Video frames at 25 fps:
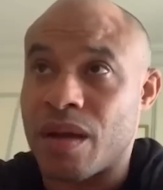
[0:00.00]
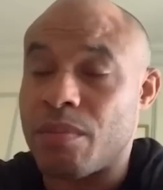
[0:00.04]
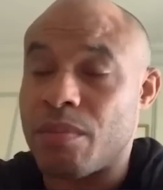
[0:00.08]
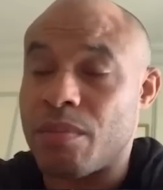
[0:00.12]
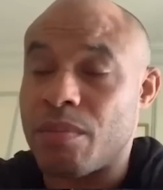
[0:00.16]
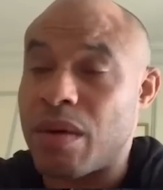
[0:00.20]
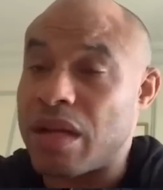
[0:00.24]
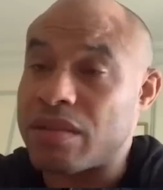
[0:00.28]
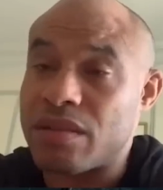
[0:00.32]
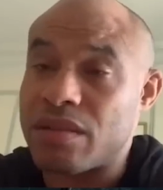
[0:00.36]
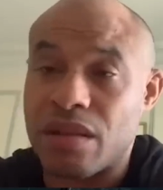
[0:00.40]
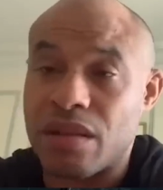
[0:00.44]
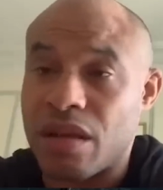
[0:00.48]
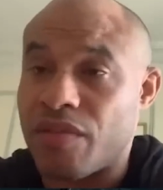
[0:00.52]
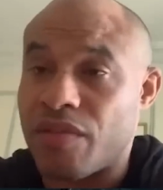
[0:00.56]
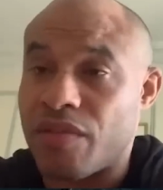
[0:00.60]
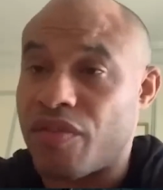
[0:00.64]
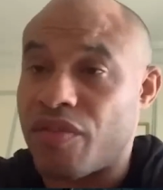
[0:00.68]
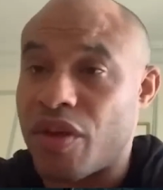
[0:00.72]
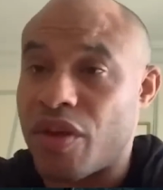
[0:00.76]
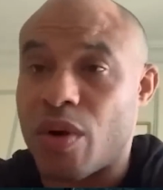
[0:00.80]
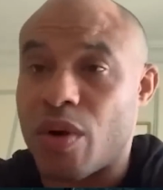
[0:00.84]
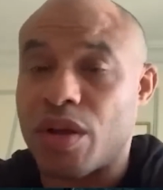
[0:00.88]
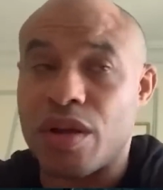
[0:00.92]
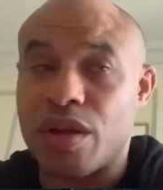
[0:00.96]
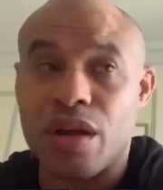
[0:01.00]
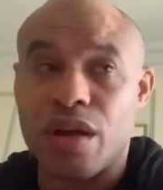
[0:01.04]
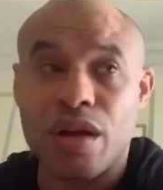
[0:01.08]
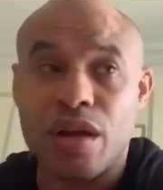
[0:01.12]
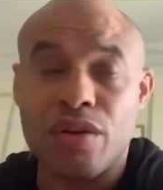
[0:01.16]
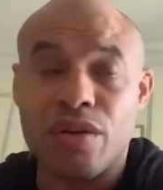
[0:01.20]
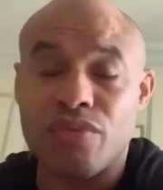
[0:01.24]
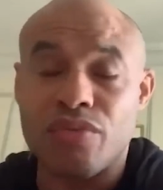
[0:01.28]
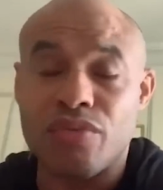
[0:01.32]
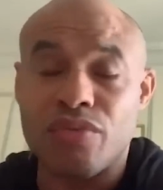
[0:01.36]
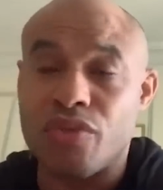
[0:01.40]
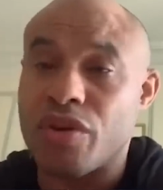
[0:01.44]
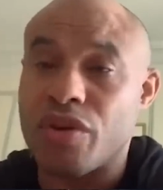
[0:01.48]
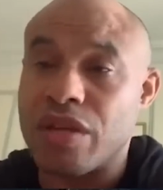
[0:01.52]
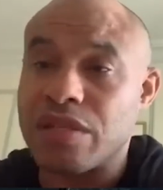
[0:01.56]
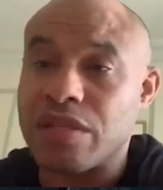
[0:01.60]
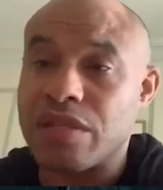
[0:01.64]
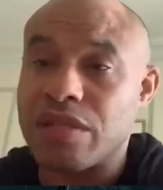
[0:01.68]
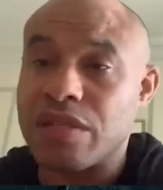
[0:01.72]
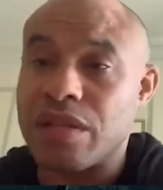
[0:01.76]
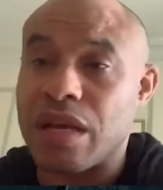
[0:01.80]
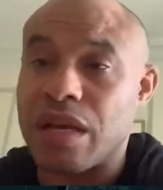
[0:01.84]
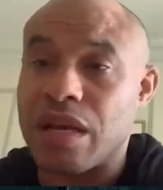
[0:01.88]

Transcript: uh, but if you want to ruin his